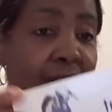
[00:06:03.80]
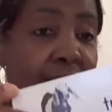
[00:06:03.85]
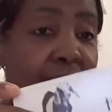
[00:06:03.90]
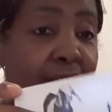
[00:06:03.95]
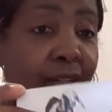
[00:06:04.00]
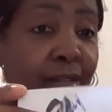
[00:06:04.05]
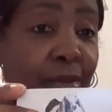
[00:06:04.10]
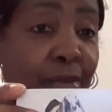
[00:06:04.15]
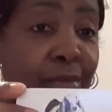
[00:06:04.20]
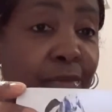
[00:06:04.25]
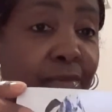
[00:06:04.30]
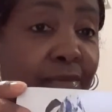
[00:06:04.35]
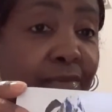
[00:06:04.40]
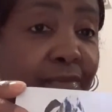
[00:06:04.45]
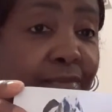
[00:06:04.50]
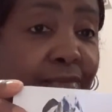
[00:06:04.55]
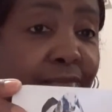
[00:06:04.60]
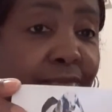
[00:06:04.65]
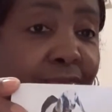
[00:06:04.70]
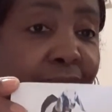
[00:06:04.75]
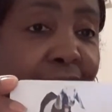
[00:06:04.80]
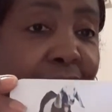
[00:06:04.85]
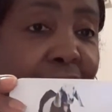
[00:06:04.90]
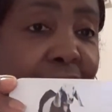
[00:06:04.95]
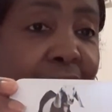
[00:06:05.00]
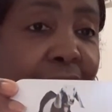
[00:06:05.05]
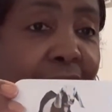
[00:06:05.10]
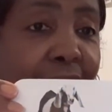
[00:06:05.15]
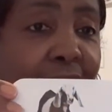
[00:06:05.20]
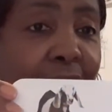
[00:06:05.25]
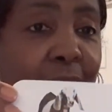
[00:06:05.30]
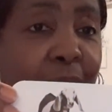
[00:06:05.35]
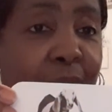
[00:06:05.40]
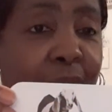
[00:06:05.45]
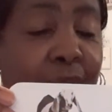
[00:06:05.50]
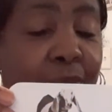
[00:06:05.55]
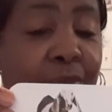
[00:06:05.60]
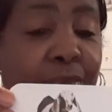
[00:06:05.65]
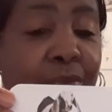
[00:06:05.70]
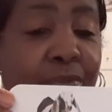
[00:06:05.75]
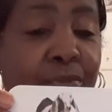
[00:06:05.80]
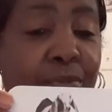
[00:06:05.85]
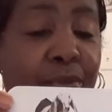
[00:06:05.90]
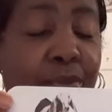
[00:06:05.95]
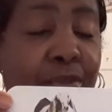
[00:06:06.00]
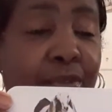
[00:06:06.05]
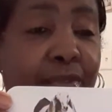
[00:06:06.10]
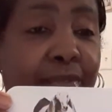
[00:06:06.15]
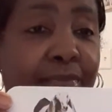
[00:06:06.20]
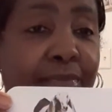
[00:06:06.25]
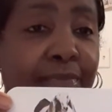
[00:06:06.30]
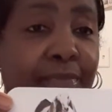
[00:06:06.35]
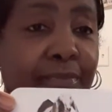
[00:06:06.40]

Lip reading: Goat, be on a farm.